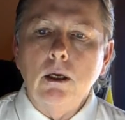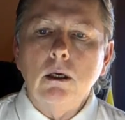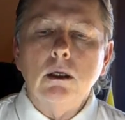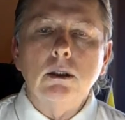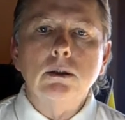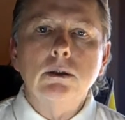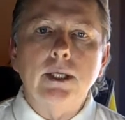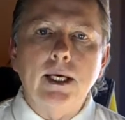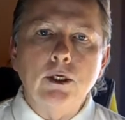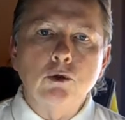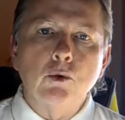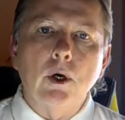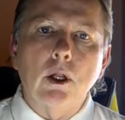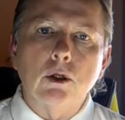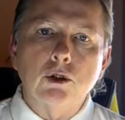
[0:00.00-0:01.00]
because
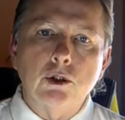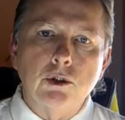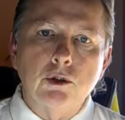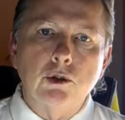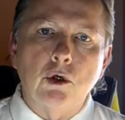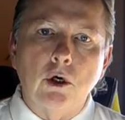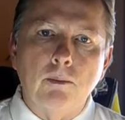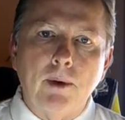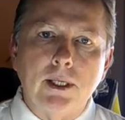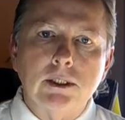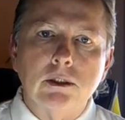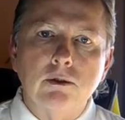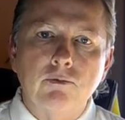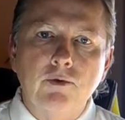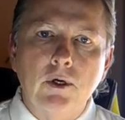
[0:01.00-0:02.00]
Israel is concerned about
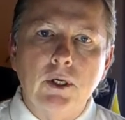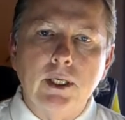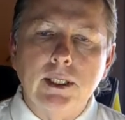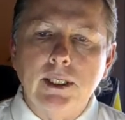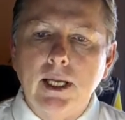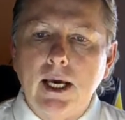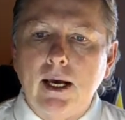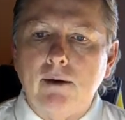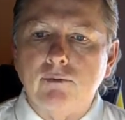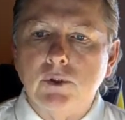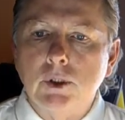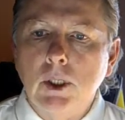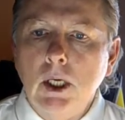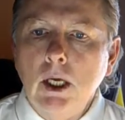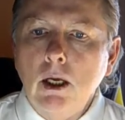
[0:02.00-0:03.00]
civilian deaths.
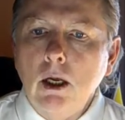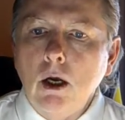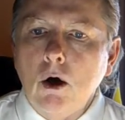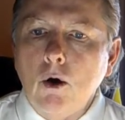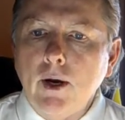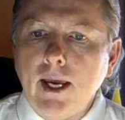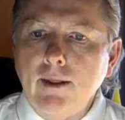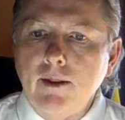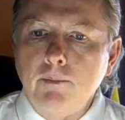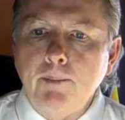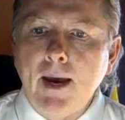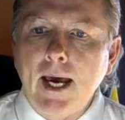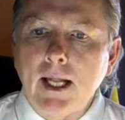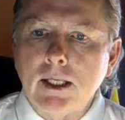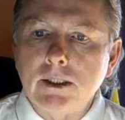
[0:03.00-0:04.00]
Okay, the
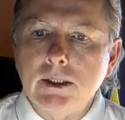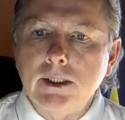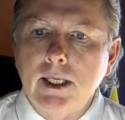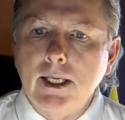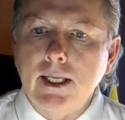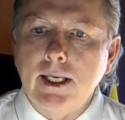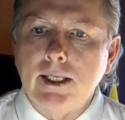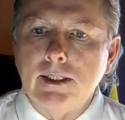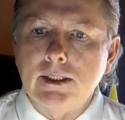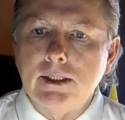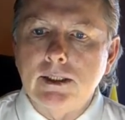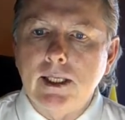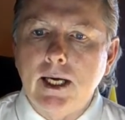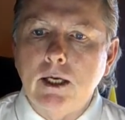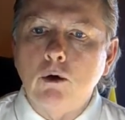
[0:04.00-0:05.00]
Palestinian
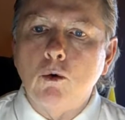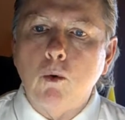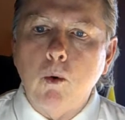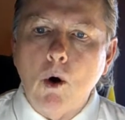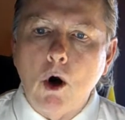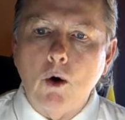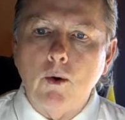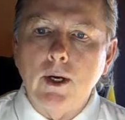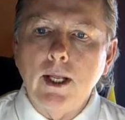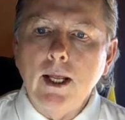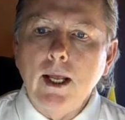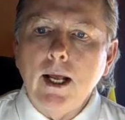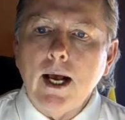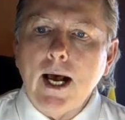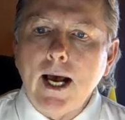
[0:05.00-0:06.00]
said, quote,
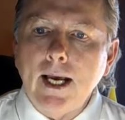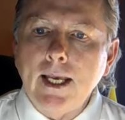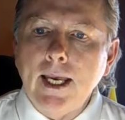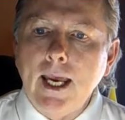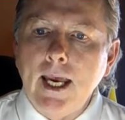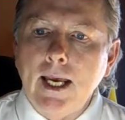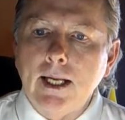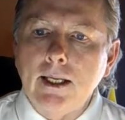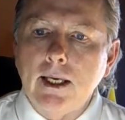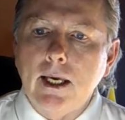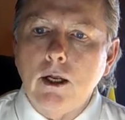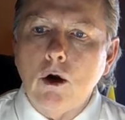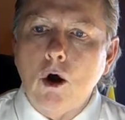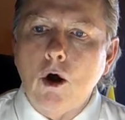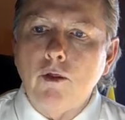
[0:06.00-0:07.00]
I can't
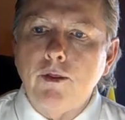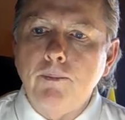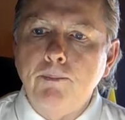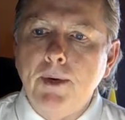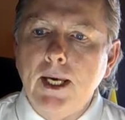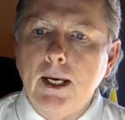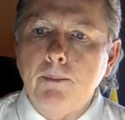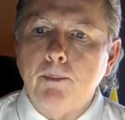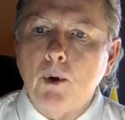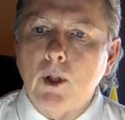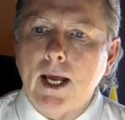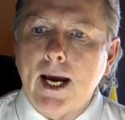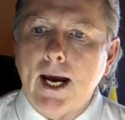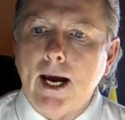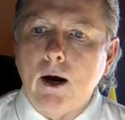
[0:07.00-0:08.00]
get all the
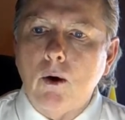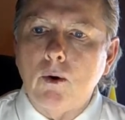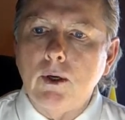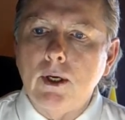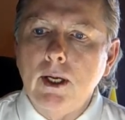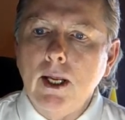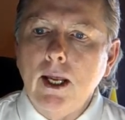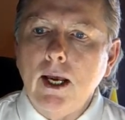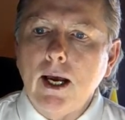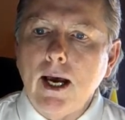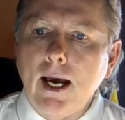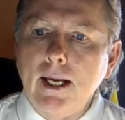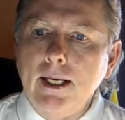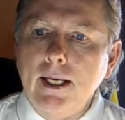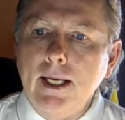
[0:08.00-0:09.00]
people out,
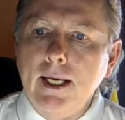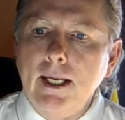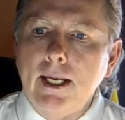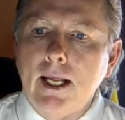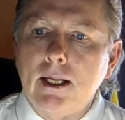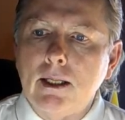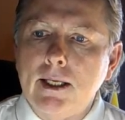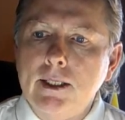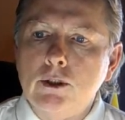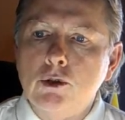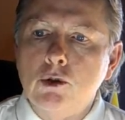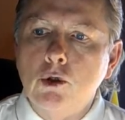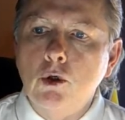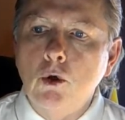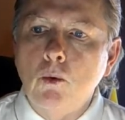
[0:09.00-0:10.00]
I need at
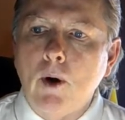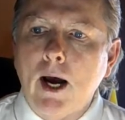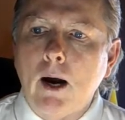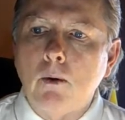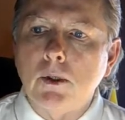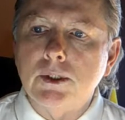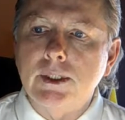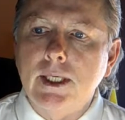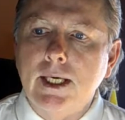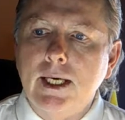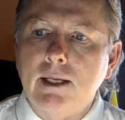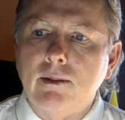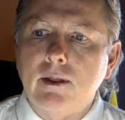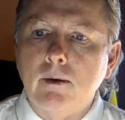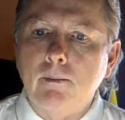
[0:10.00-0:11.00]
least 2 hours to
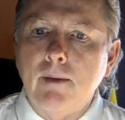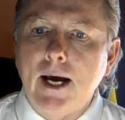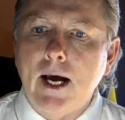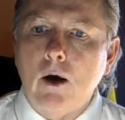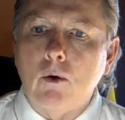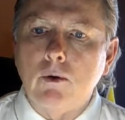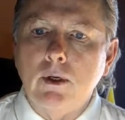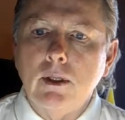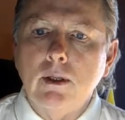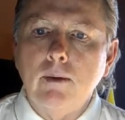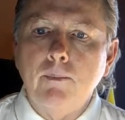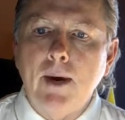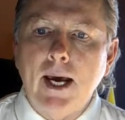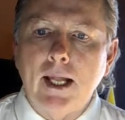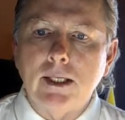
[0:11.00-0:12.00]
get them out, the
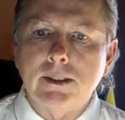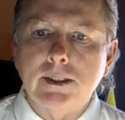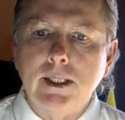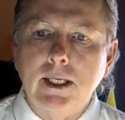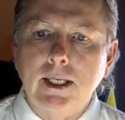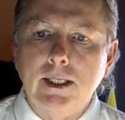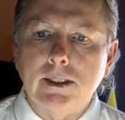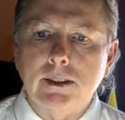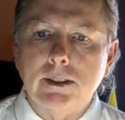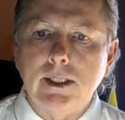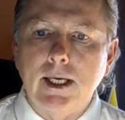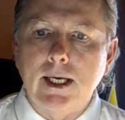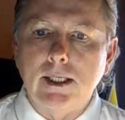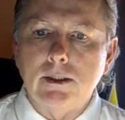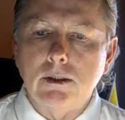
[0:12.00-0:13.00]
Palestinian
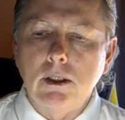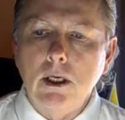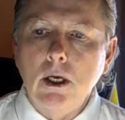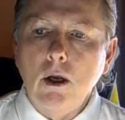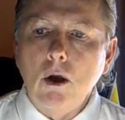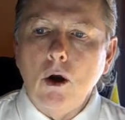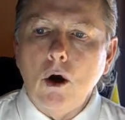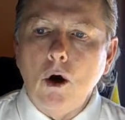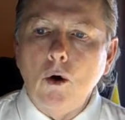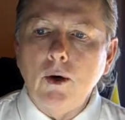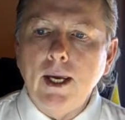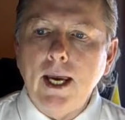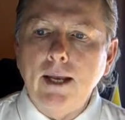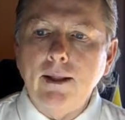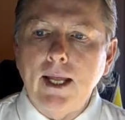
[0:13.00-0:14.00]
says.
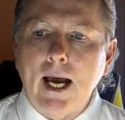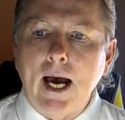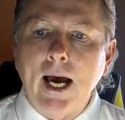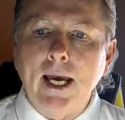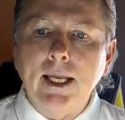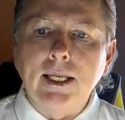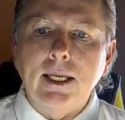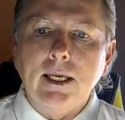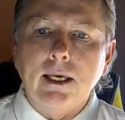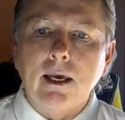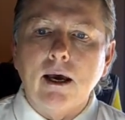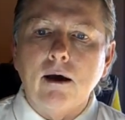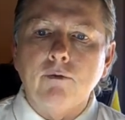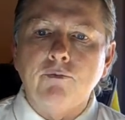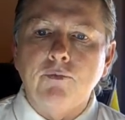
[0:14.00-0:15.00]
Okay, the
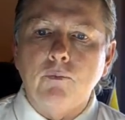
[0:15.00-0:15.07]
IDF